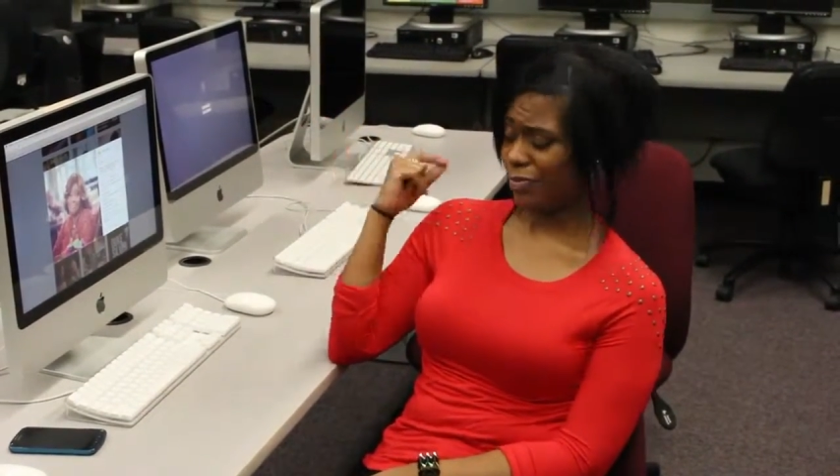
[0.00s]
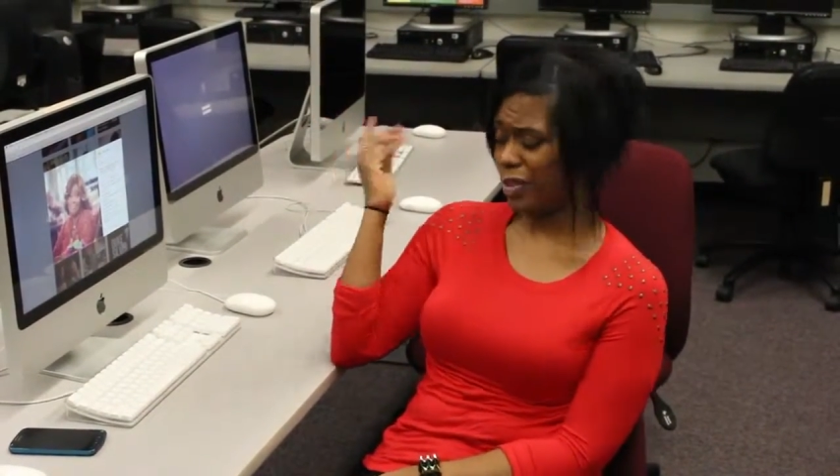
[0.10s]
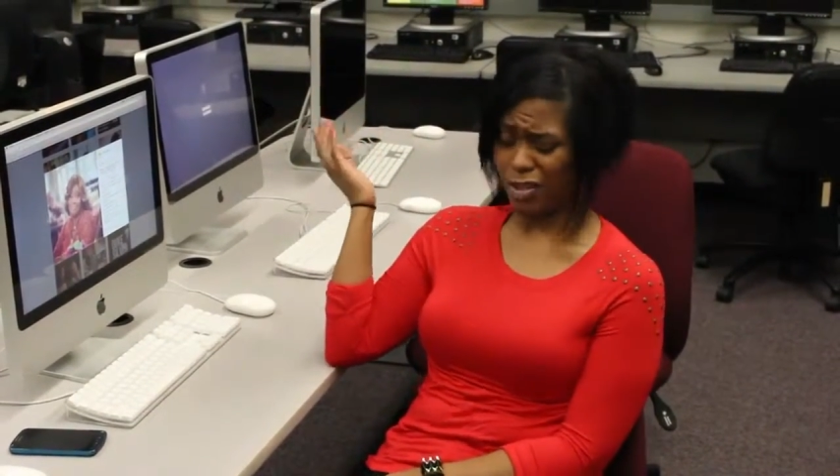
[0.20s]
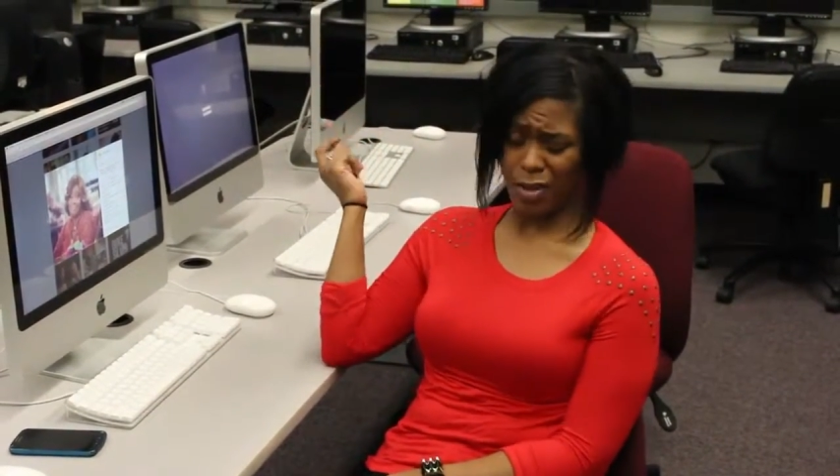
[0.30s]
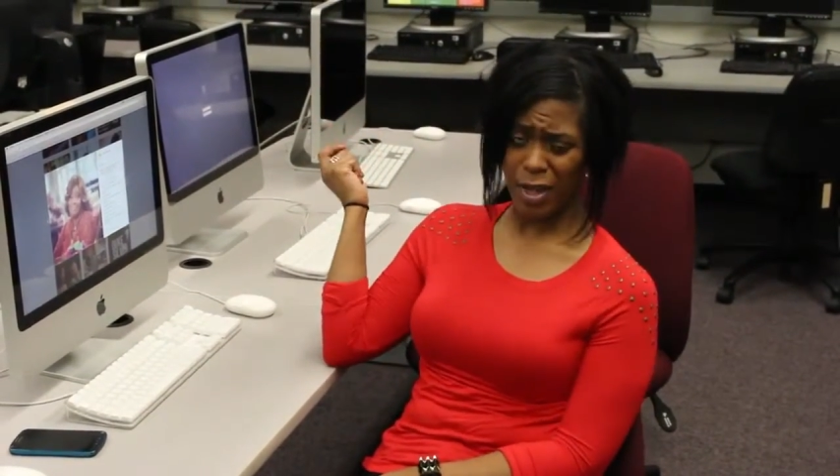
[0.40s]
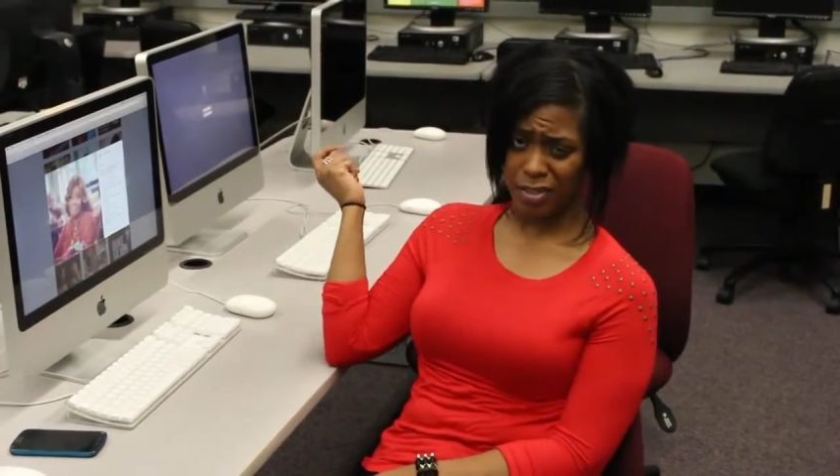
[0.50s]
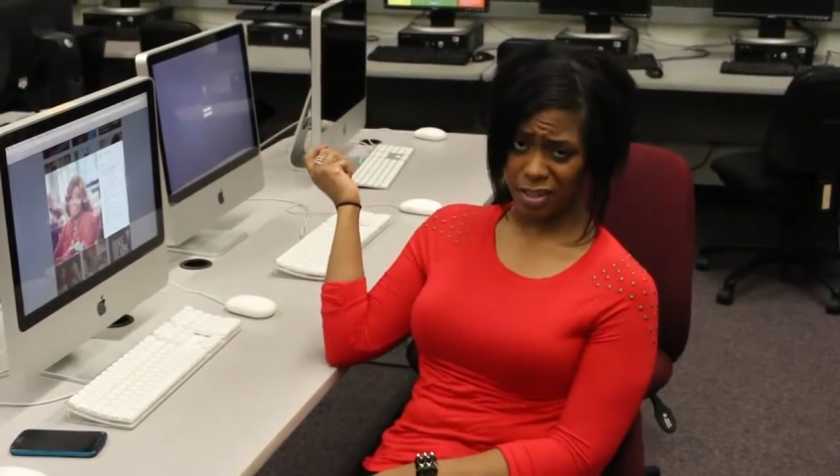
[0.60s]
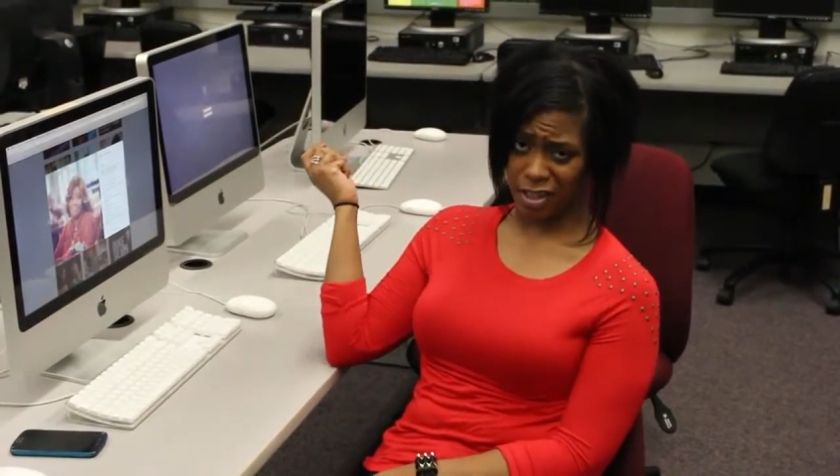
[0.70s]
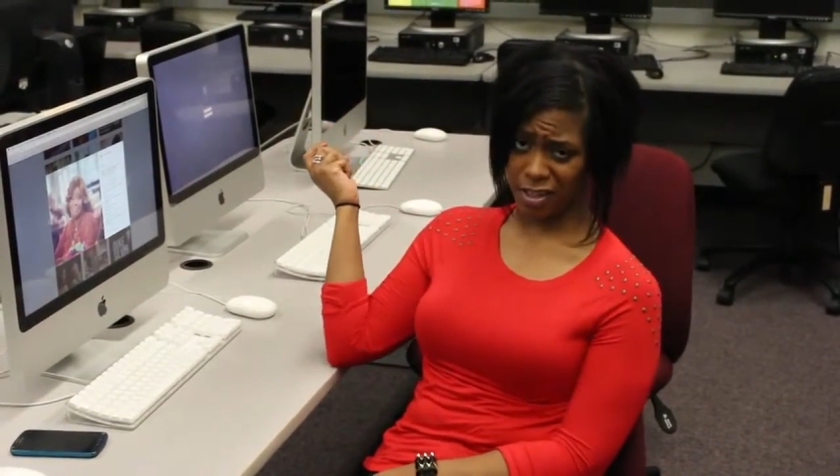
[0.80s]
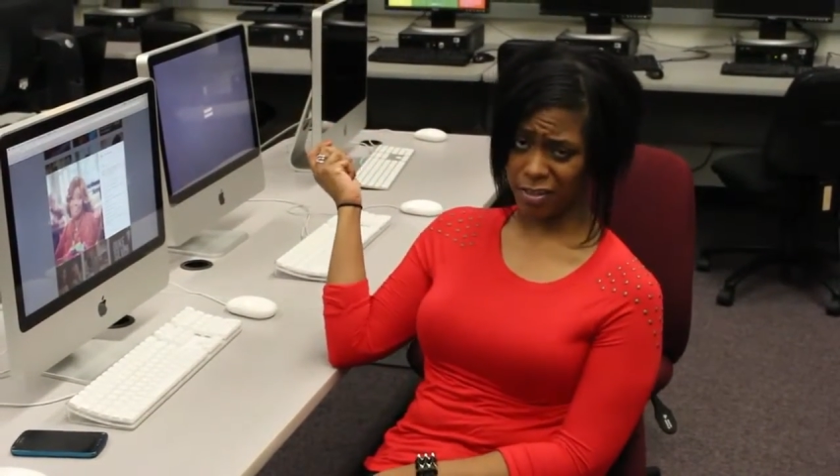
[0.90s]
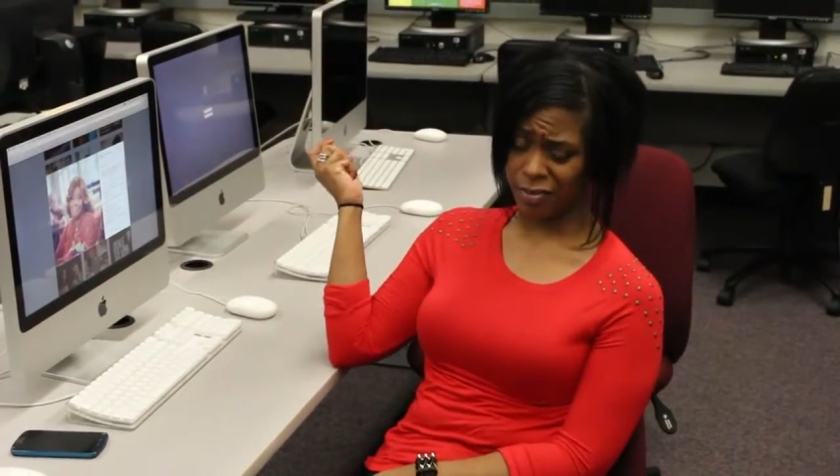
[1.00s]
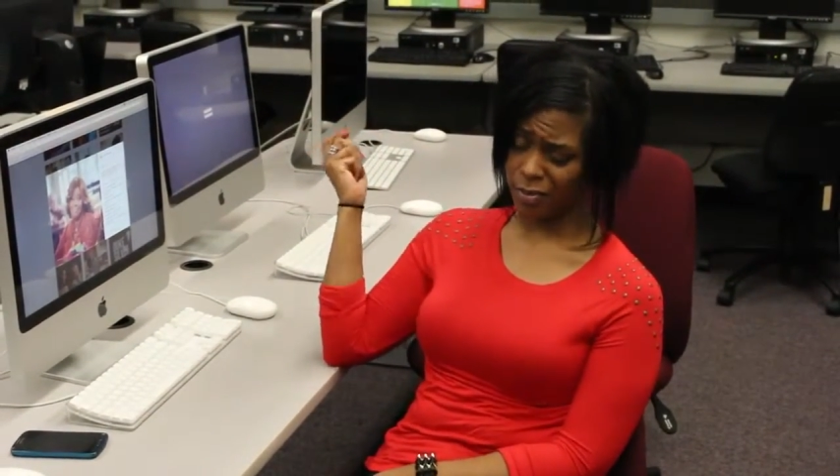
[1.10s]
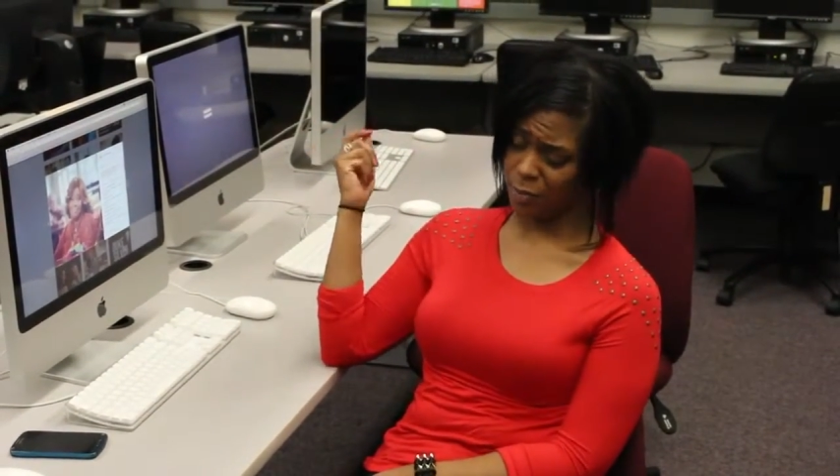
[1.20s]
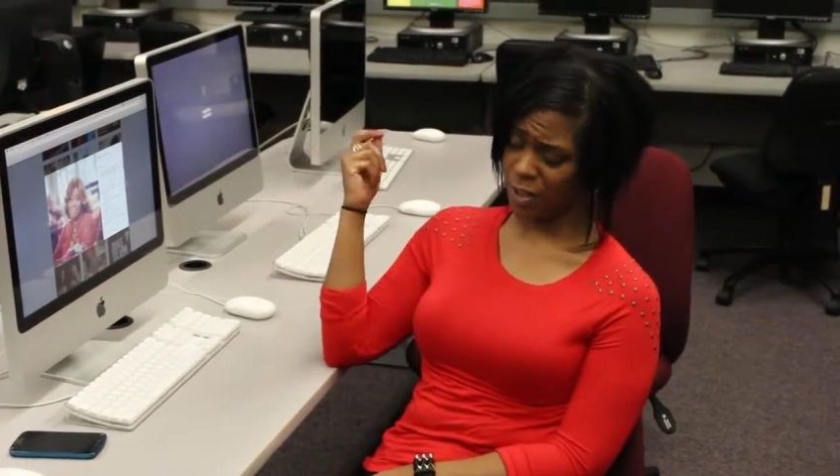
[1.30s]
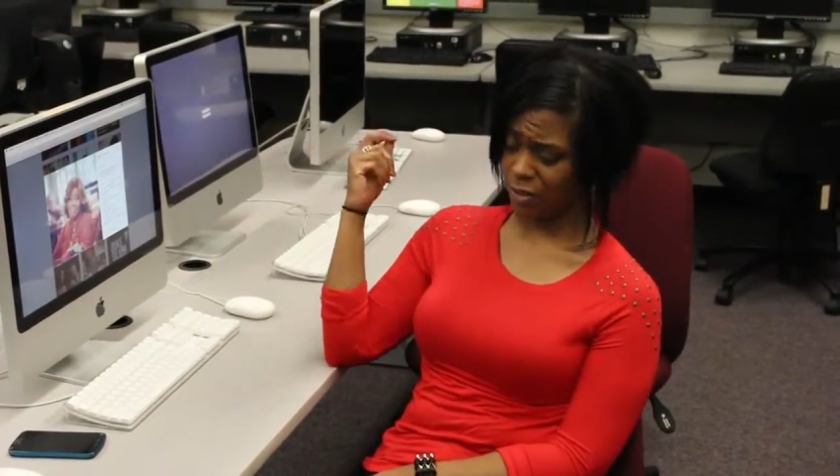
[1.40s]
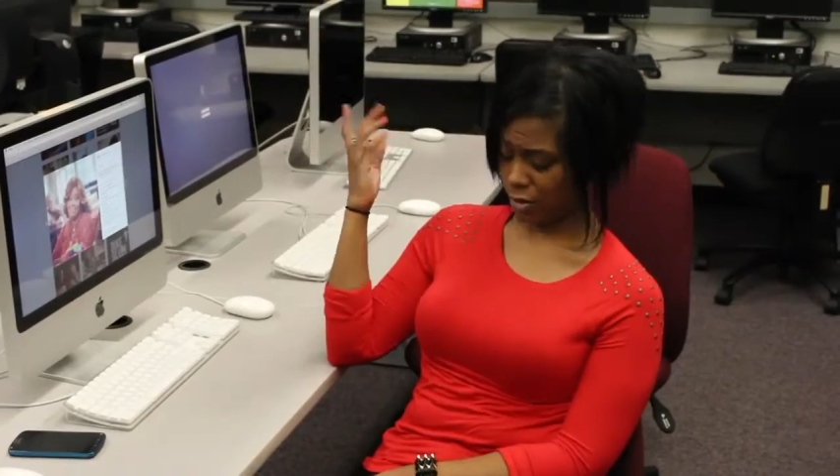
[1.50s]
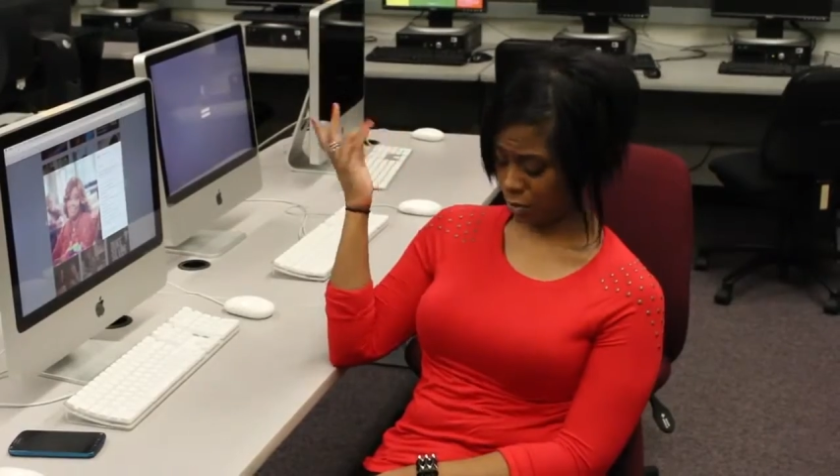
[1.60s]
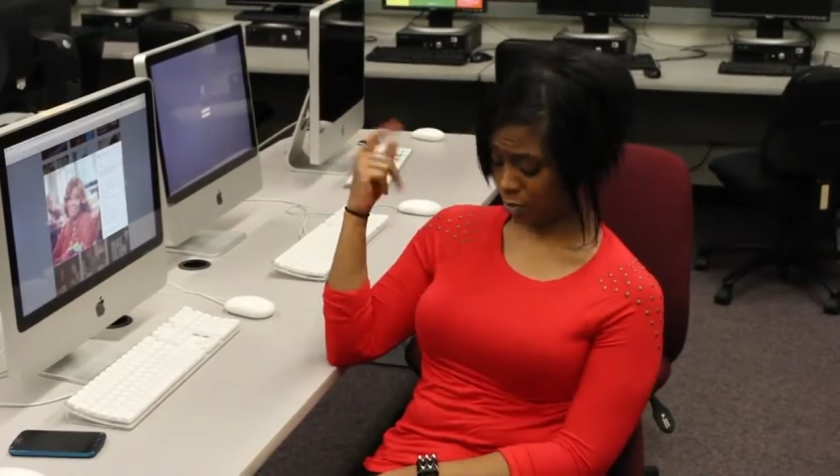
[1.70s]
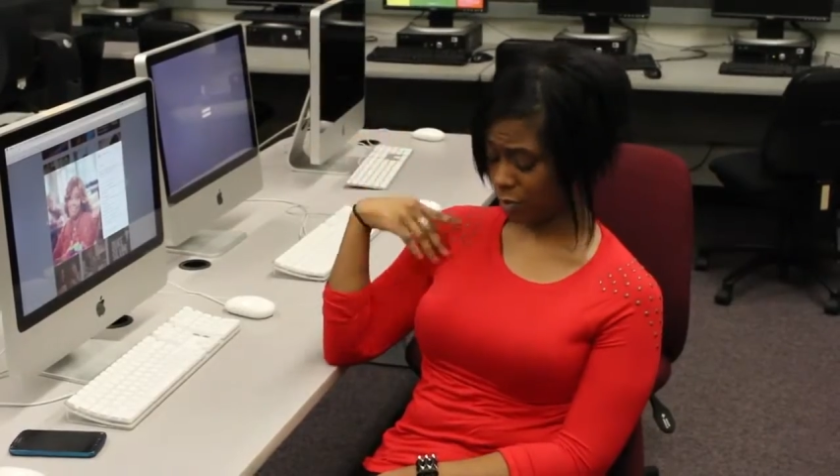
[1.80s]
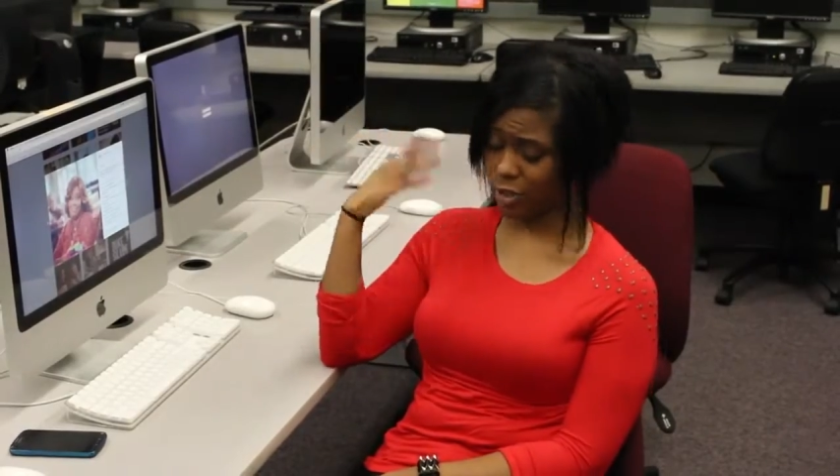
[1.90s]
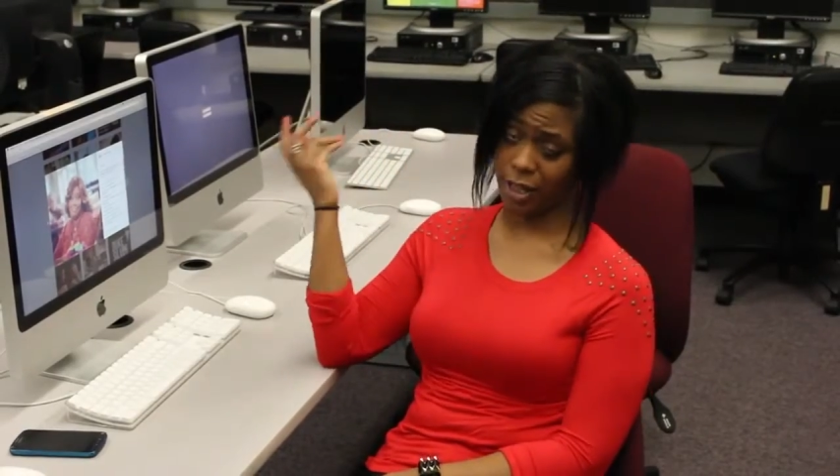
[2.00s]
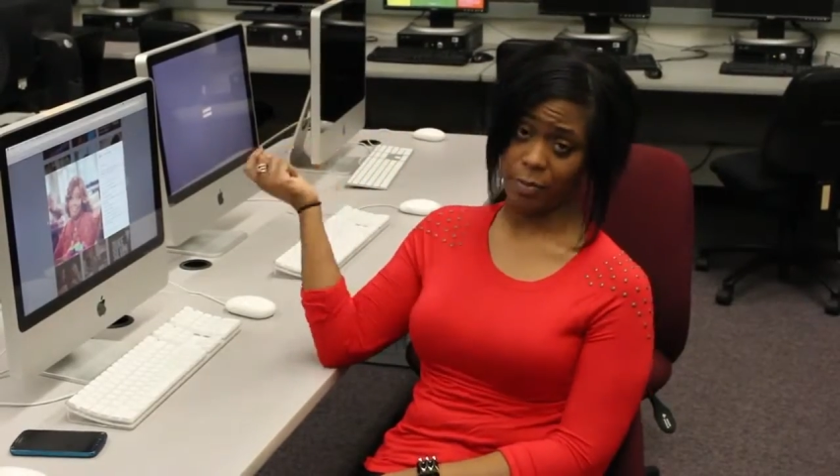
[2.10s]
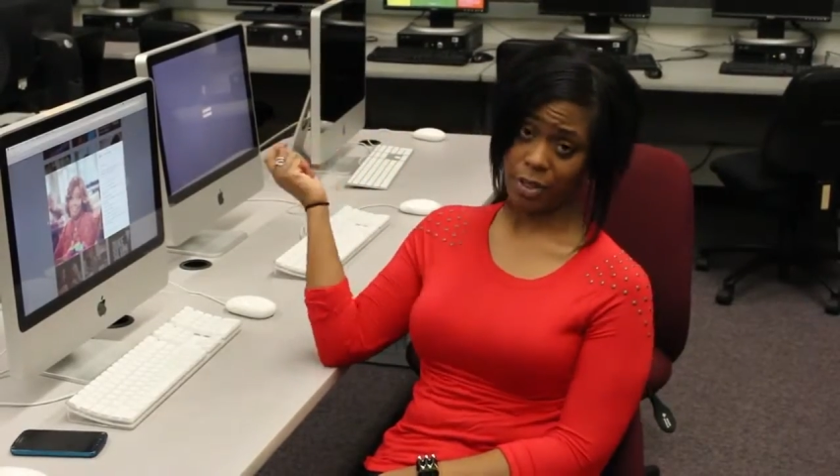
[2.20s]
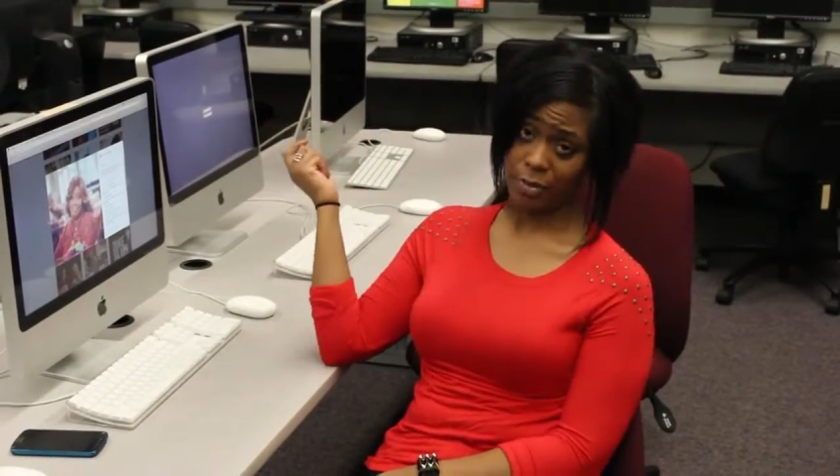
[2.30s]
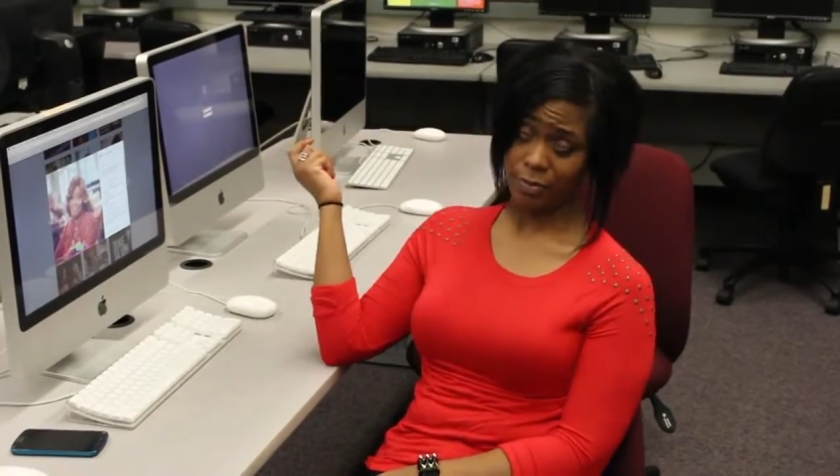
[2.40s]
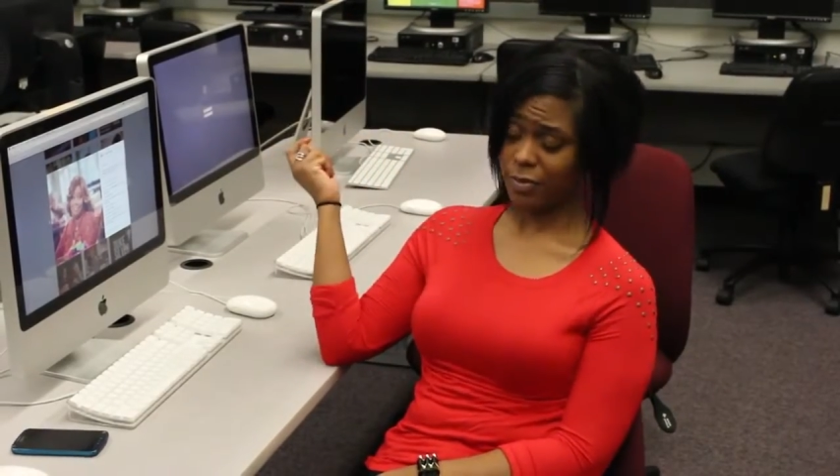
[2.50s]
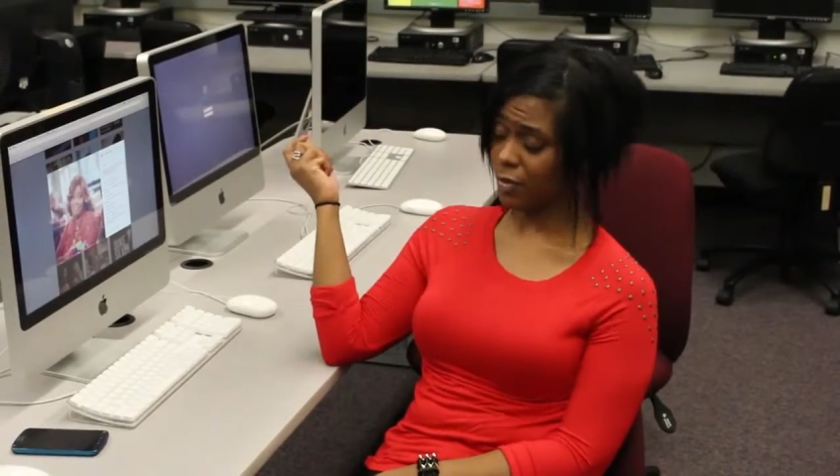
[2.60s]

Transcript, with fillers: It's all about Donna. I mean, look at me.